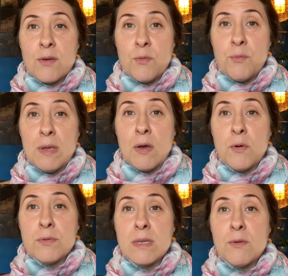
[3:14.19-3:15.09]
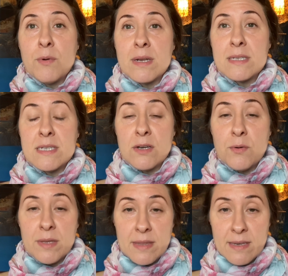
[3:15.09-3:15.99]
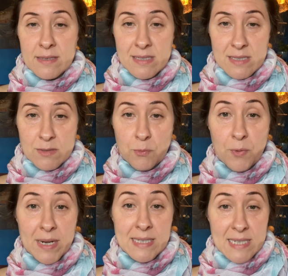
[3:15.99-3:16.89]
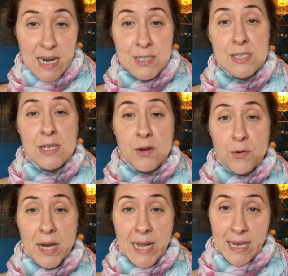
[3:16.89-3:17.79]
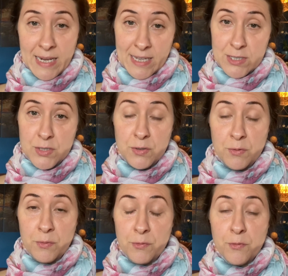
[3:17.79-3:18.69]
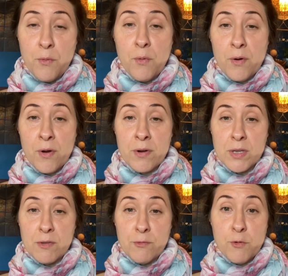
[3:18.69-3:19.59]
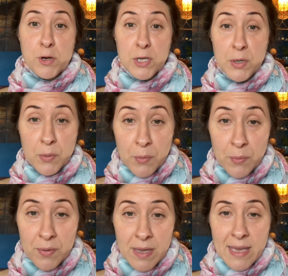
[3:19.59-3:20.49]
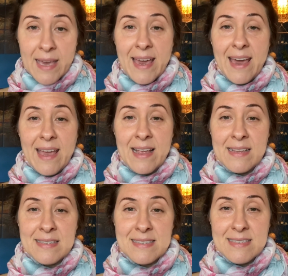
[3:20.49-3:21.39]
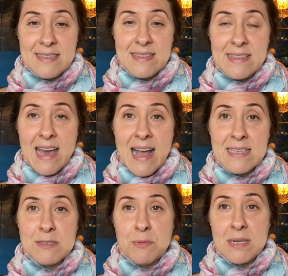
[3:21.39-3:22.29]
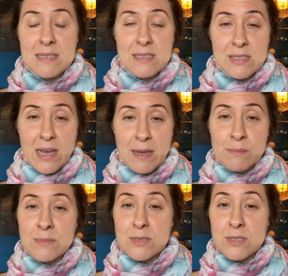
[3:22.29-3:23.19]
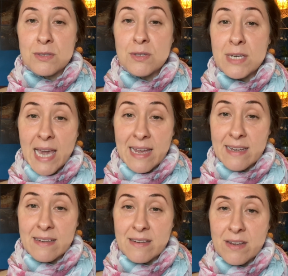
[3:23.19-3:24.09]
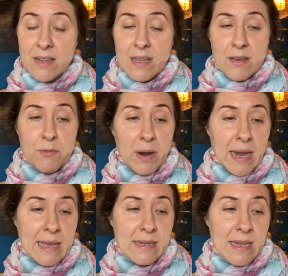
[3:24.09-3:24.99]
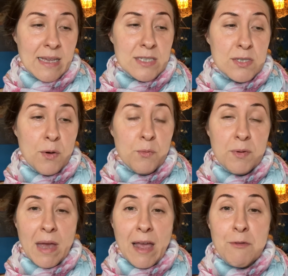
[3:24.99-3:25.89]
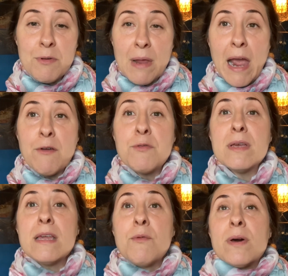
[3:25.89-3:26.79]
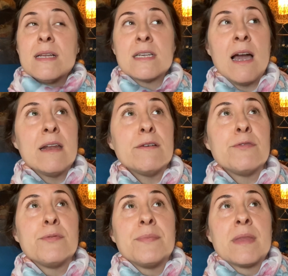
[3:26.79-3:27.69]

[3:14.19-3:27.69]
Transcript: we only want to deal with this when it's actually creating an issue for you. And that's when it's a time to look at it, right? So I really want to kind of,